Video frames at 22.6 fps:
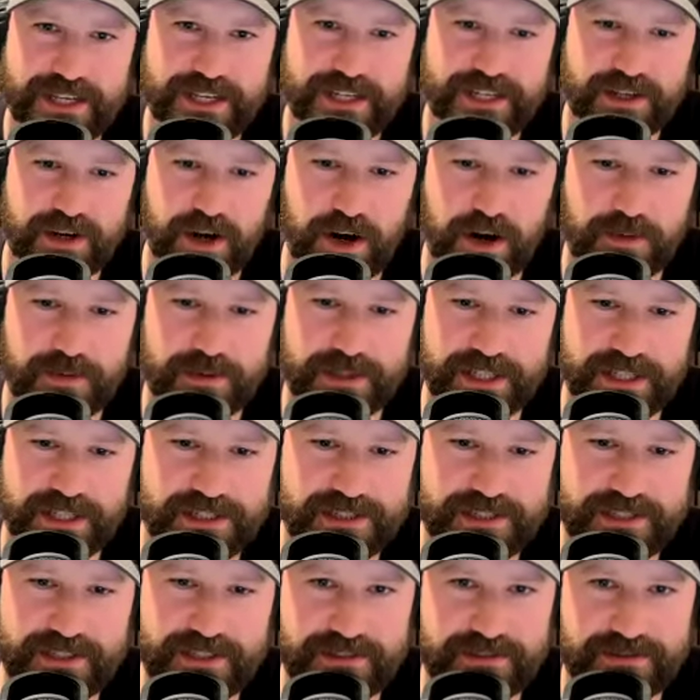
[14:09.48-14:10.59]
carbon
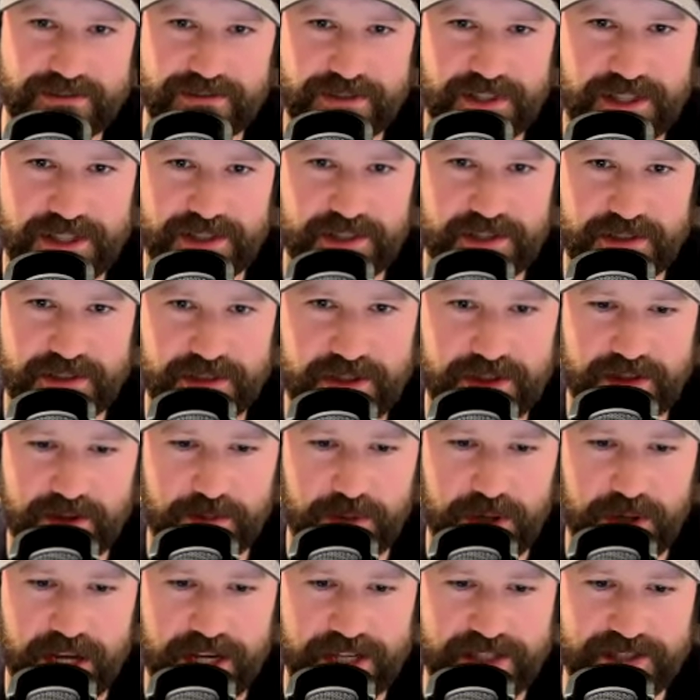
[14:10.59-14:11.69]
doesn't
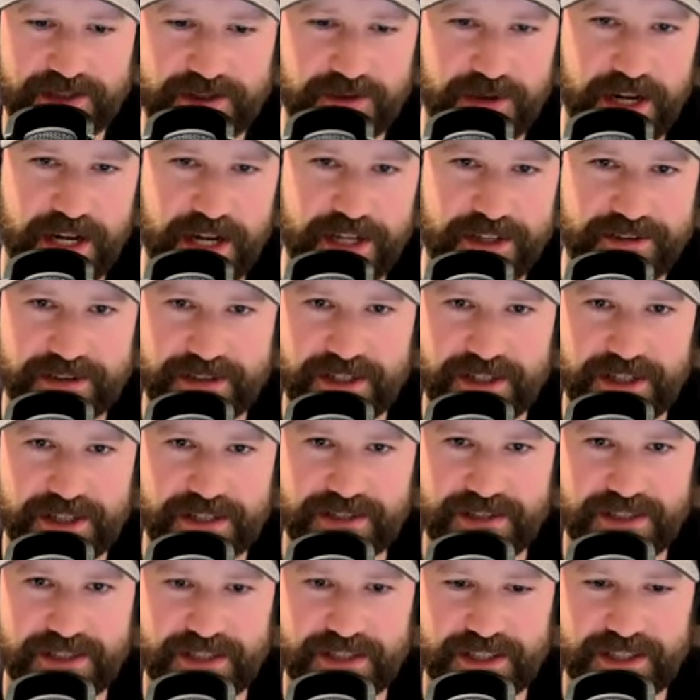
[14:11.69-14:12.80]
apply strength, it
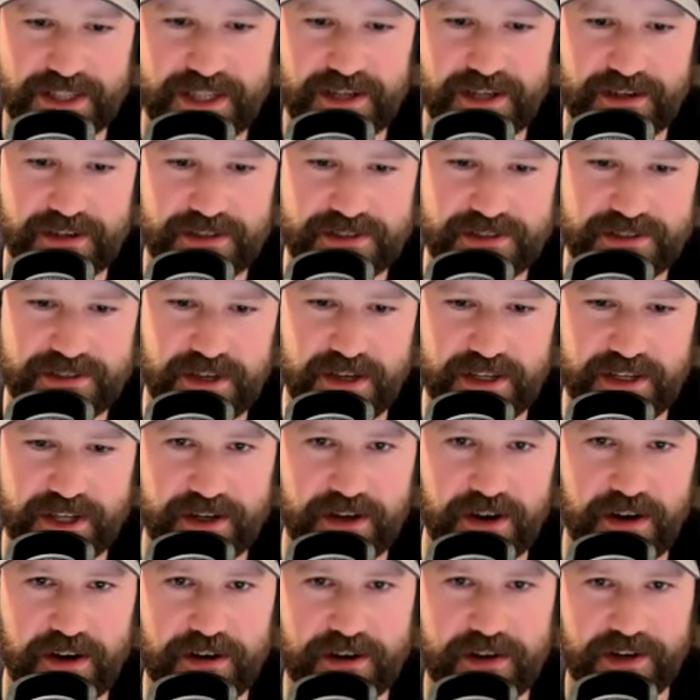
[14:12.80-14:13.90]
doesn't adhere. It's not like
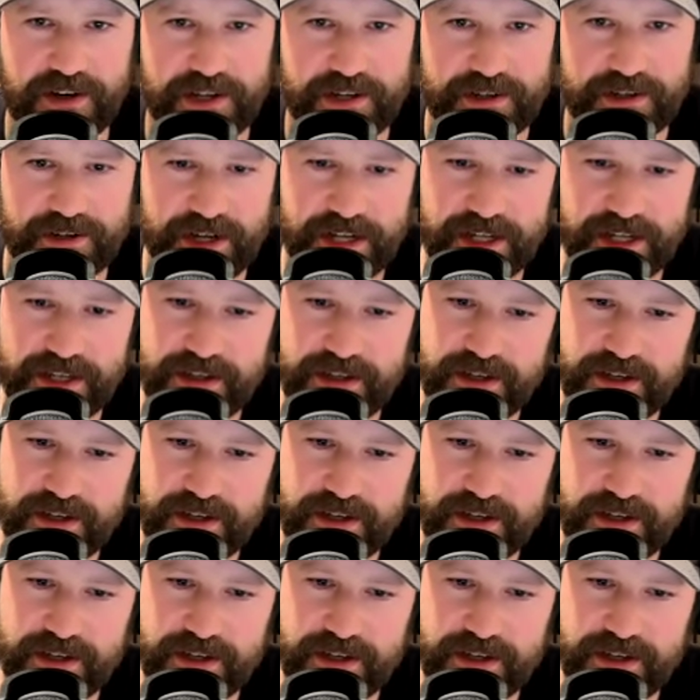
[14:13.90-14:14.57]
concrete, right?